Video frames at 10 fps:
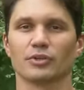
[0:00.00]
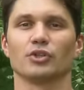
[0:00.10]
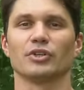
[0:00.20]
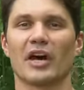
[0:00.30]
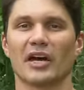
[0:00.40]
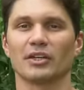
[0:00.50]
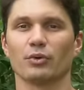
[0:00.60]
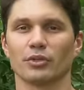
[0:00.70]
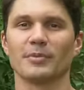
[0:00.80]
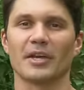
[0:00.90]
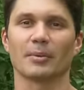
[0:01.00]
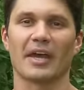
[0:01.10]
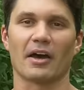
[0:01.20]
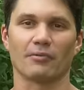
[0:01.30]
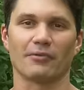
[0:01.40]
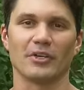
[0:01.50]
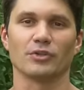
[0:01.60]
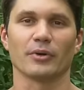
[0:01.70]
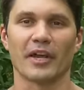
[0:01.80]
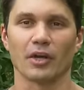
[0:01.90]
you're not going to be able to outfit
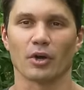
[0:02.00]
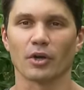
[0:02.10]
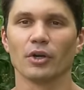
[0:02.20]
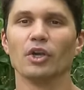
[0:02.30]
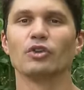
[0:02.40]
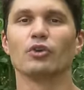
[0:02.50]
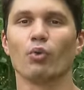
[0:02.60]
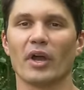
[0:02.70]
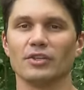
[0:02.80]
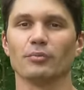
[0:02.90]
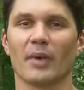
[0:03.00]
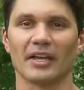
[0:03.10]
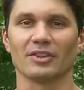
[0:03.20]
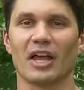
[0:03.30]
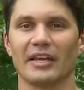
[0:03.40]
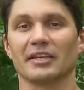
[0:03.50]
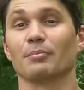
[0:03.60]
your AR the way you might like.